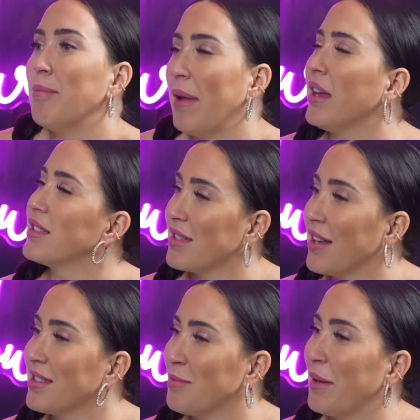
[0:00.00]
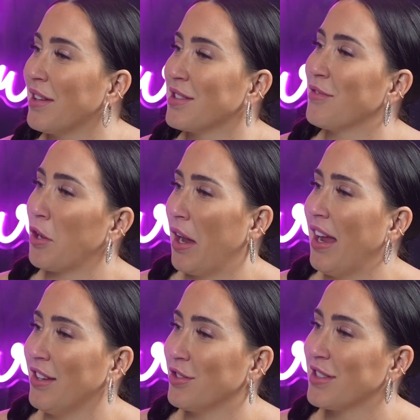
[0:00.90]
makes sense because of their
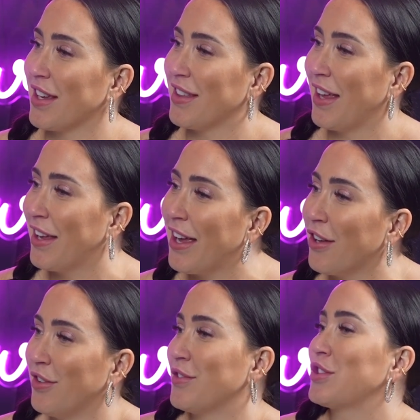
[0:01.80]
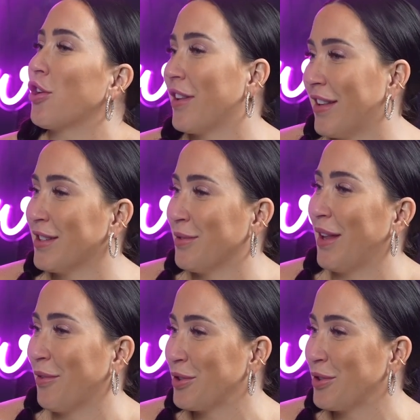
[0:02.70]
age. It's like they couldn't have started this when they were